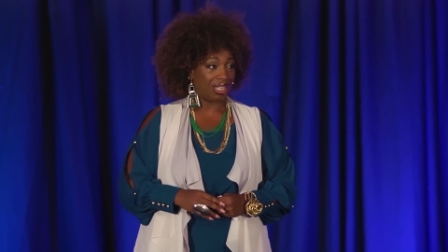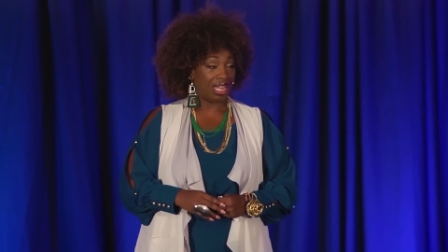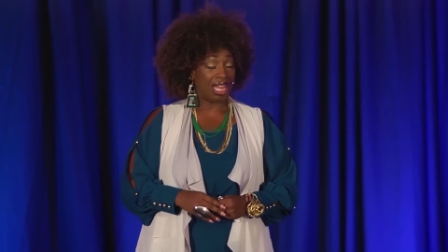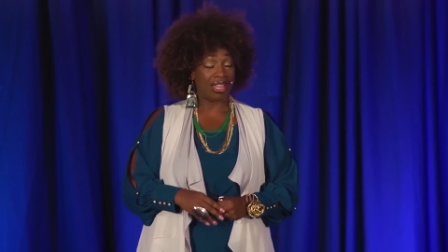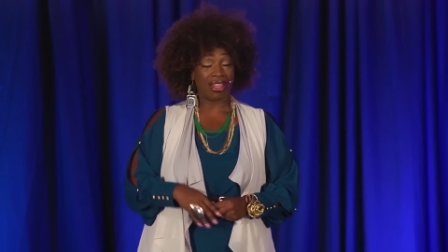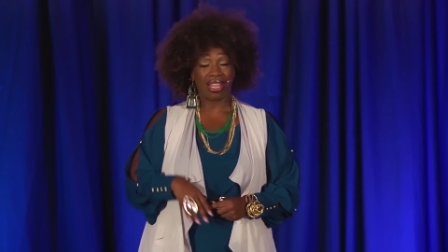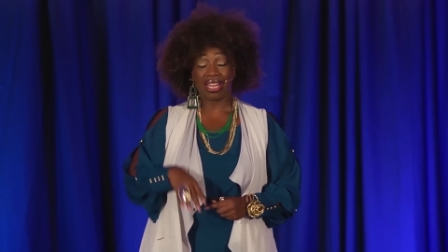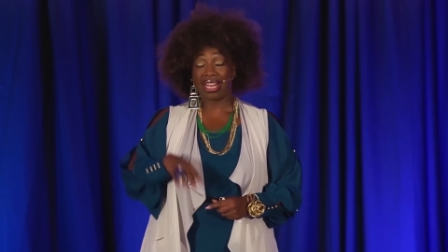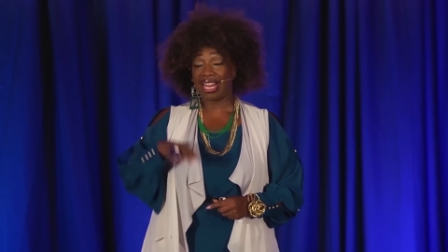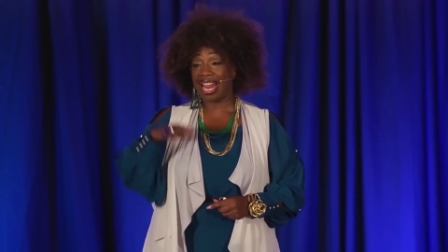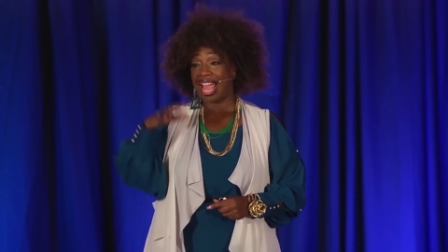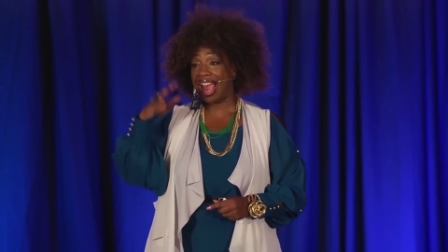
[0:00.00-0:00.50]

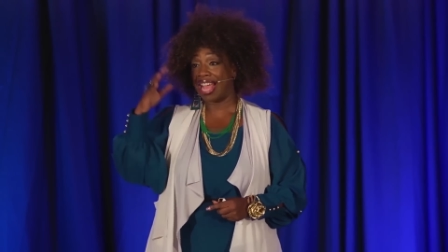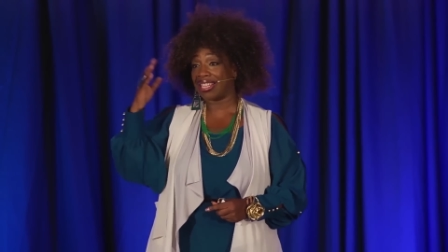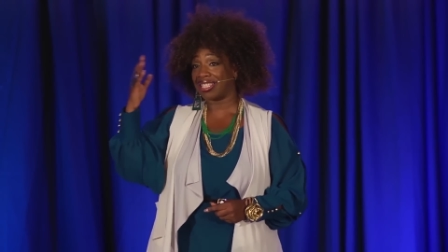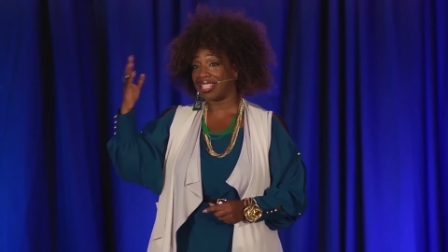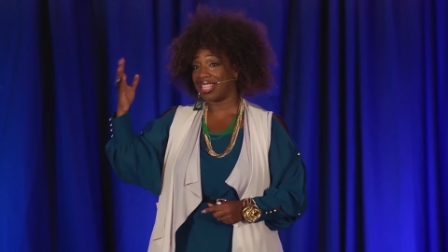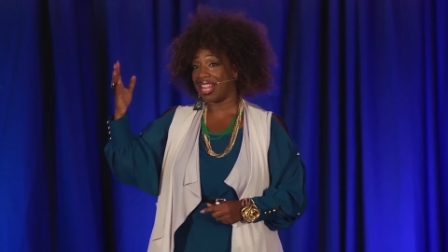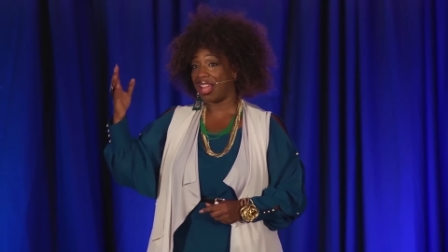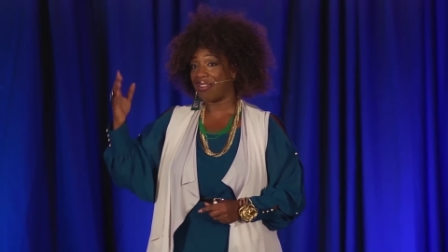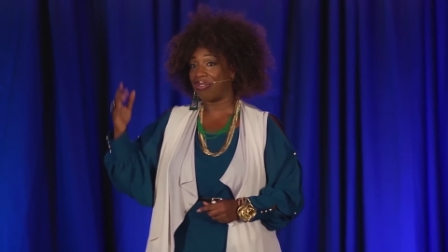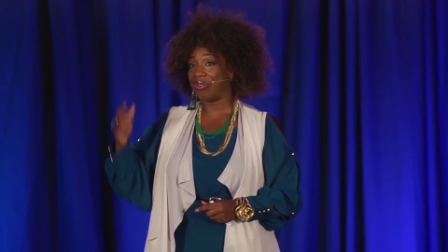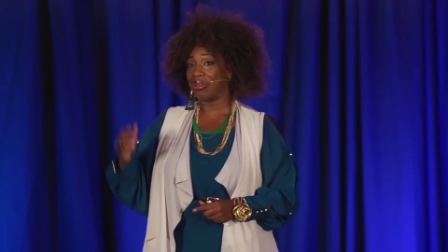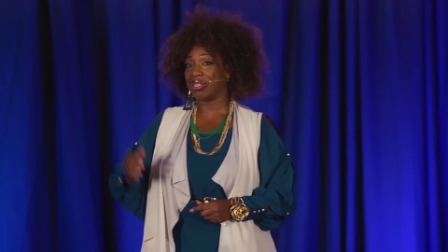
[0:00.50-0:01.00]
And the
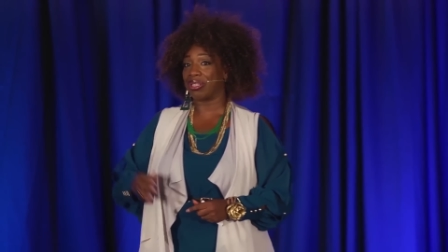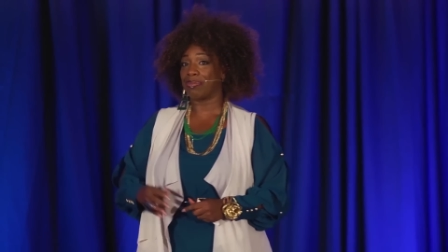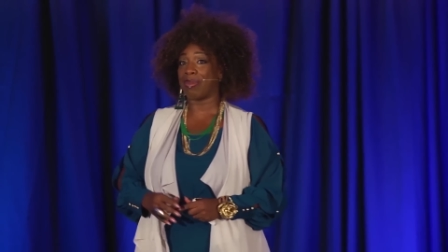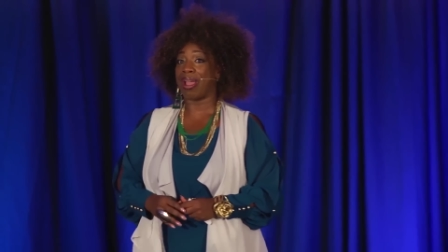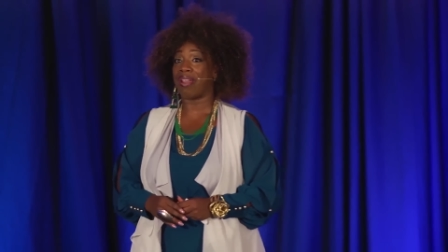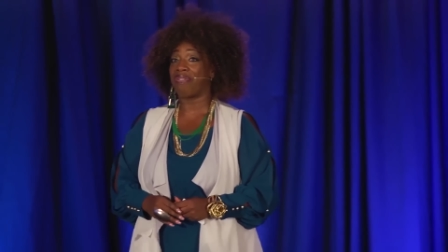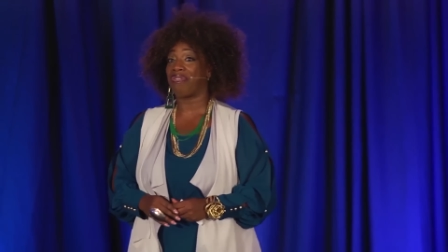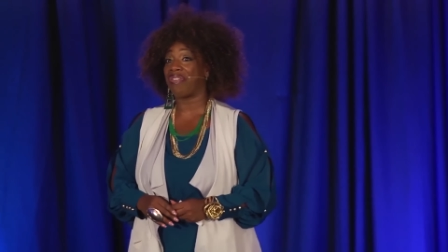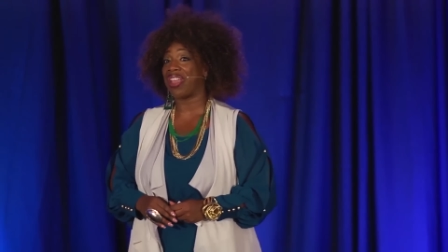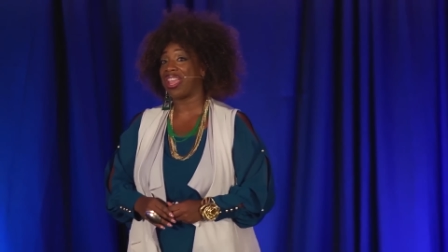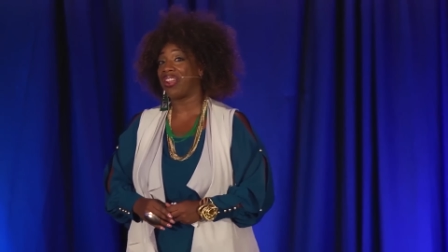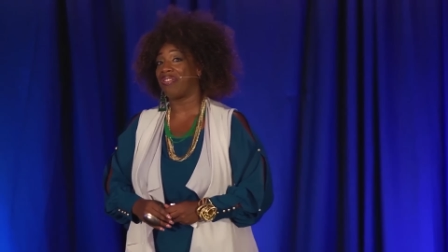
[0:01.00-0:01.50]
last level is
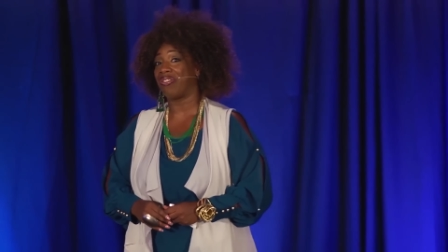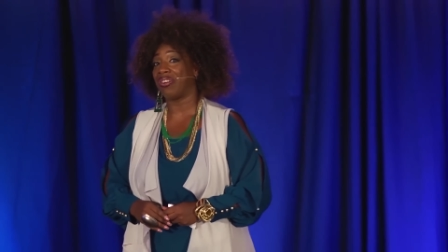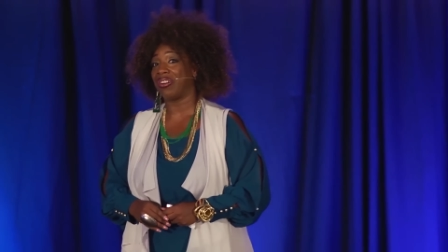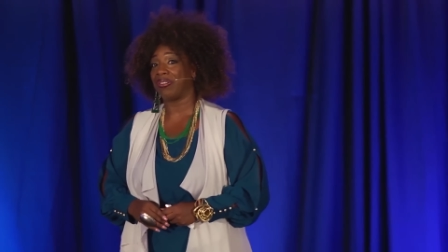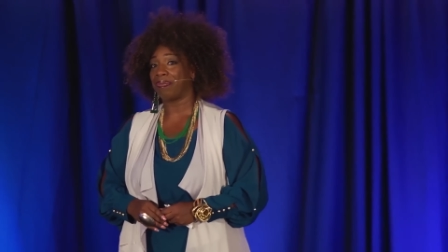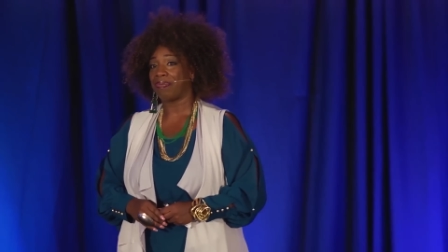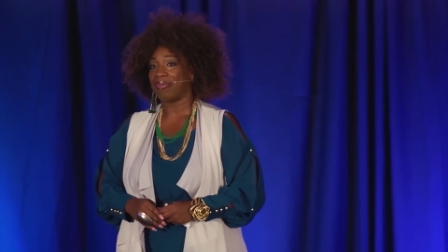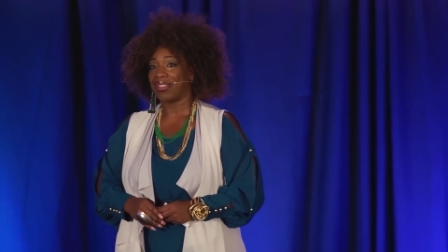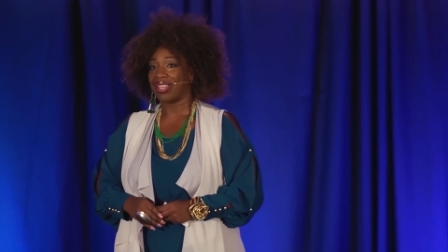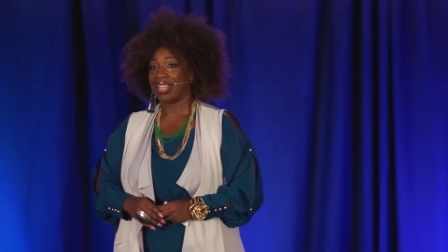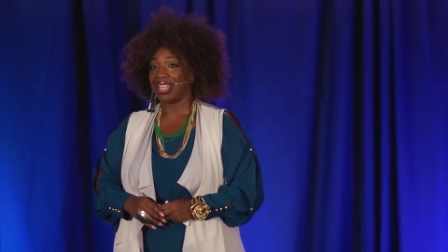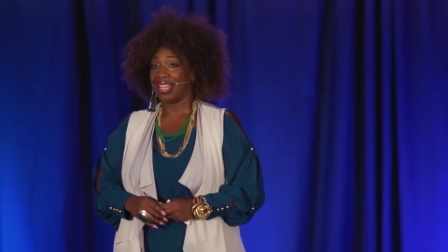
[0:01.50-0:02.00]
my
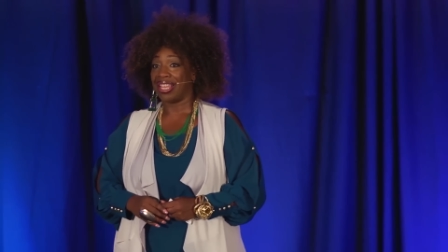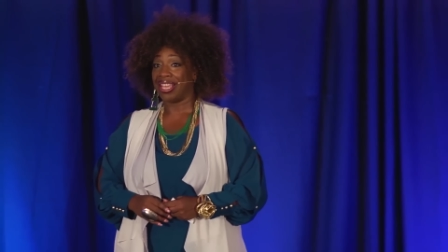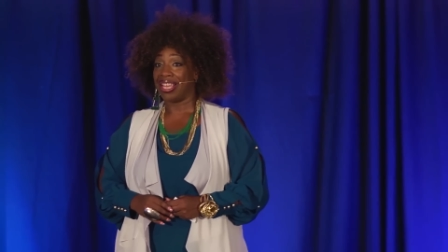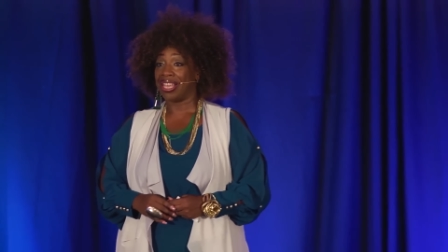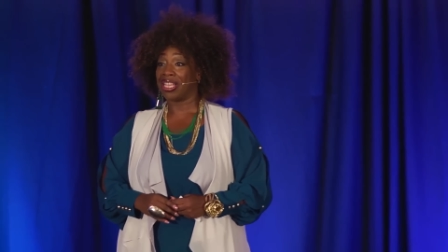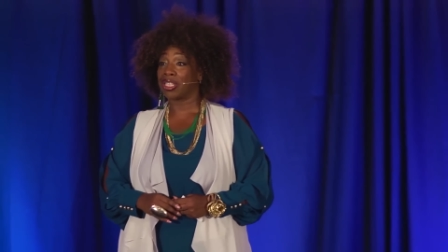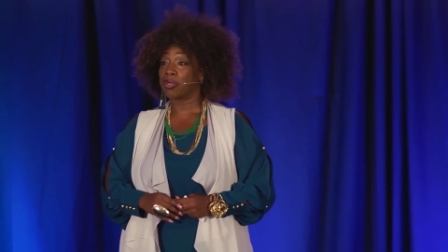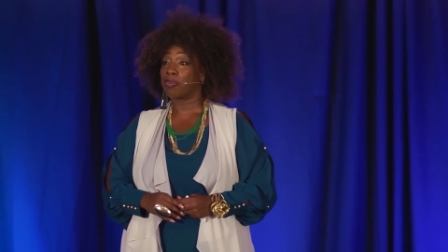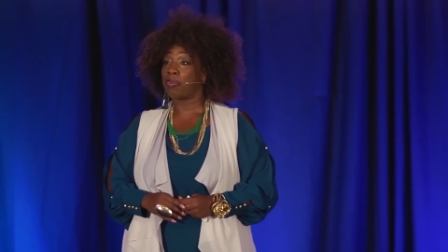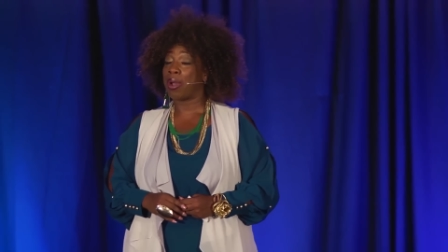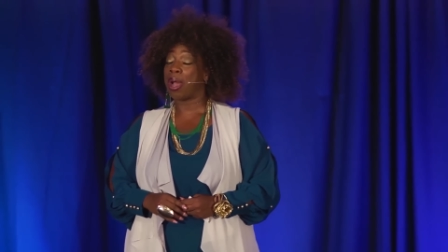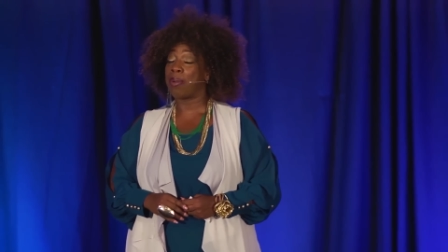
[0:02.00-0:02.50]
favorite,
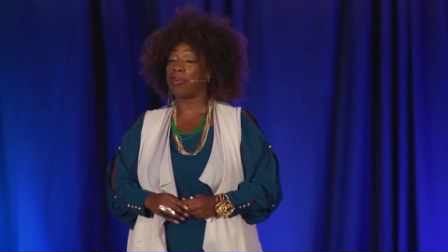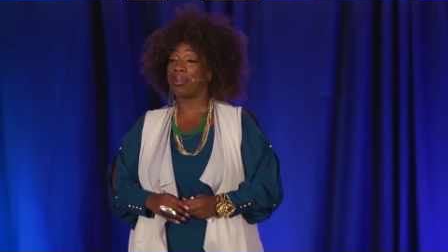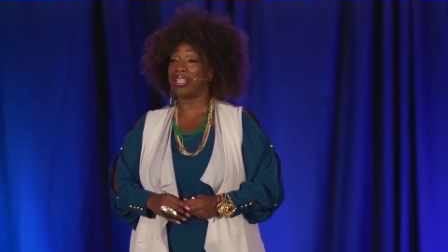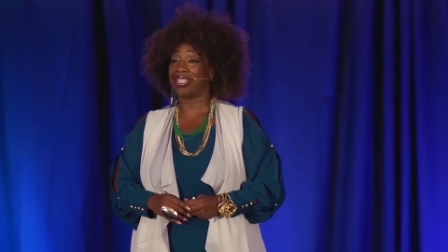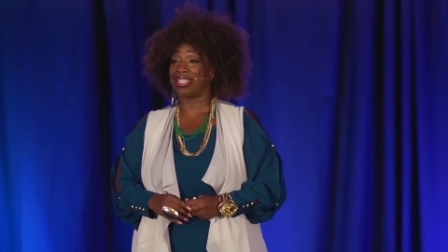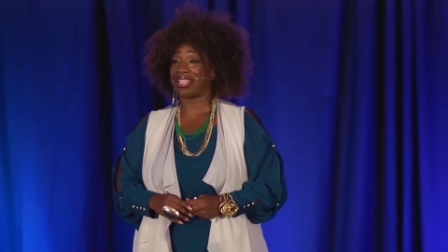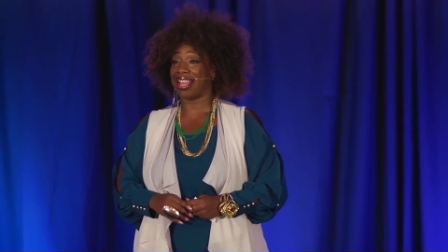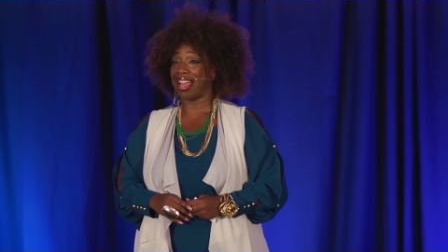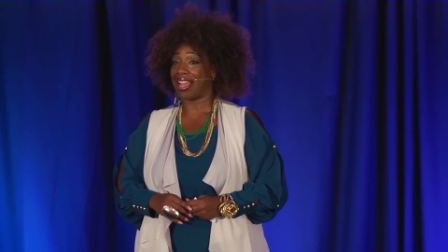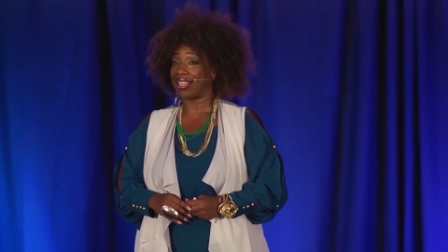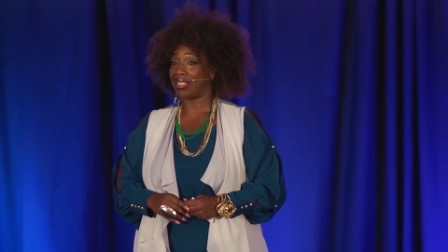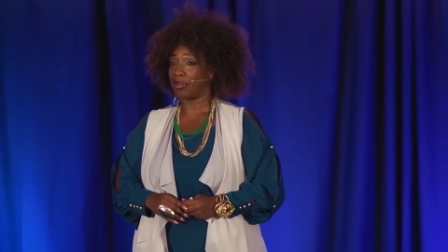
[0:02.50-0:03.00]
is
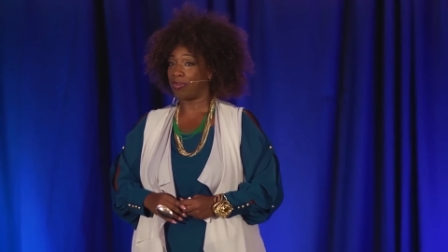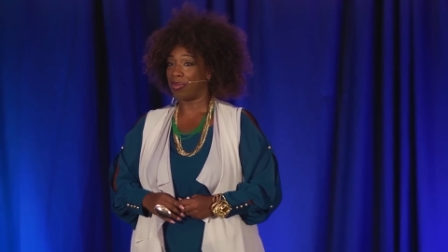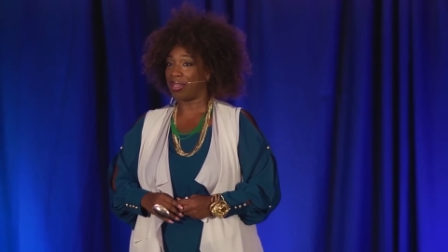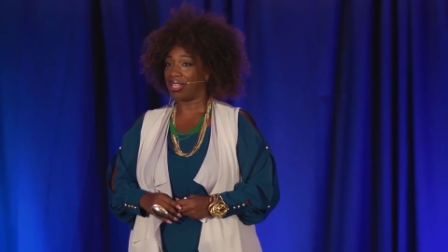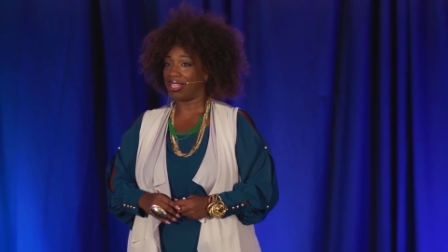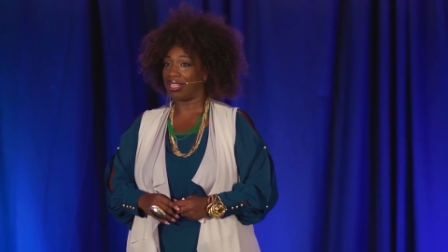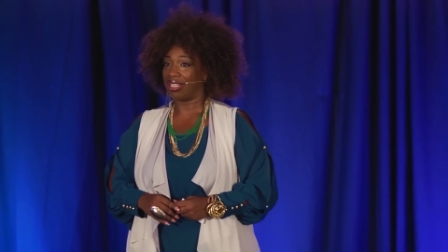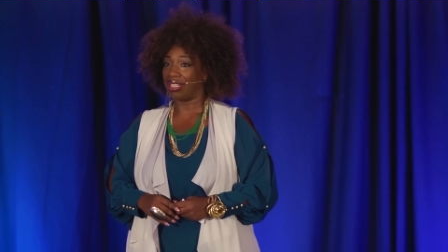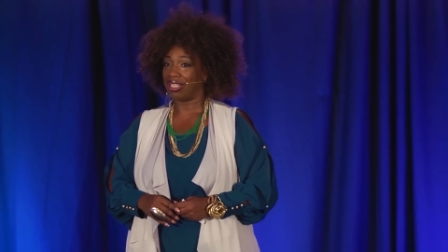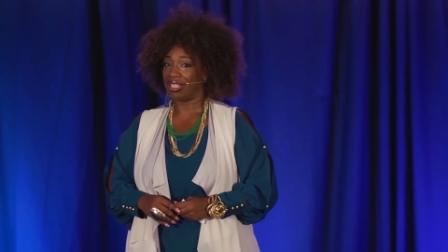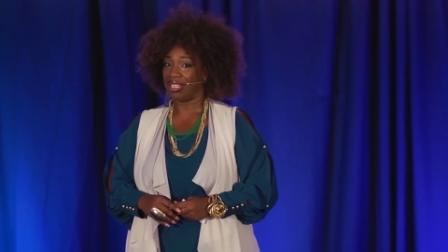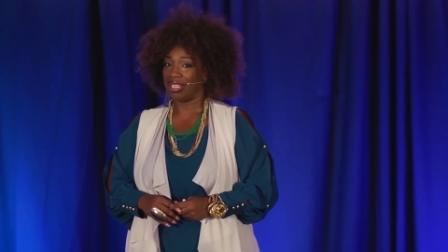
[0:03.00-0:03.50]
Publicize
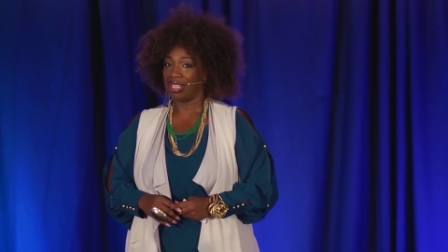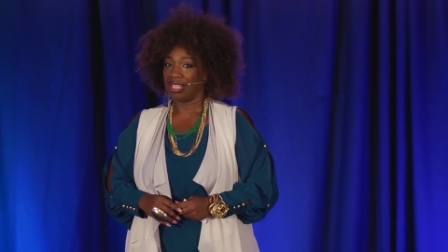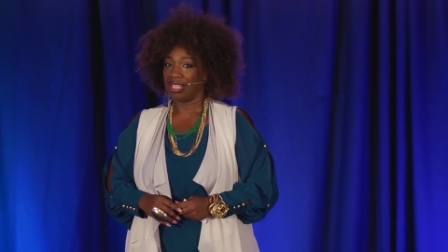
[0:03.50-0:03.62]
Me.